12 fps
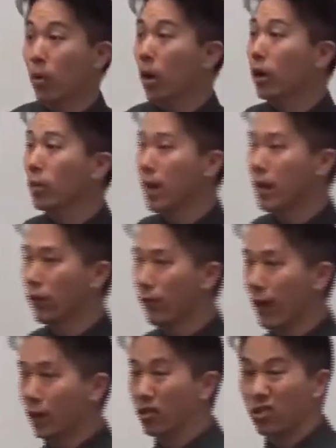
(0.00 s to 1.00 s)
product
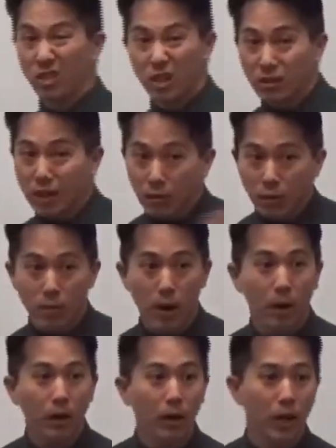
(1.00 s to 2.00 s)
manufacturers and other network
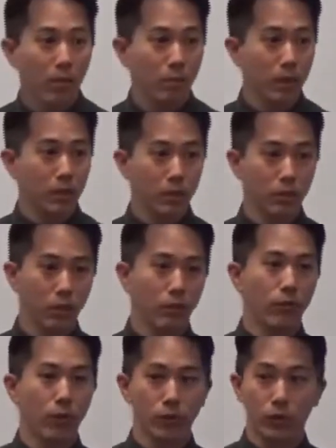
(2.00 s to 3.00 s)
marketing companies and so
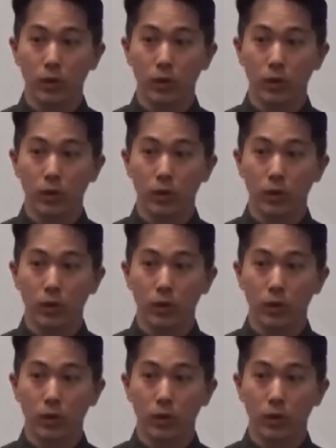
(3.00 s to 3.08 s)
forth.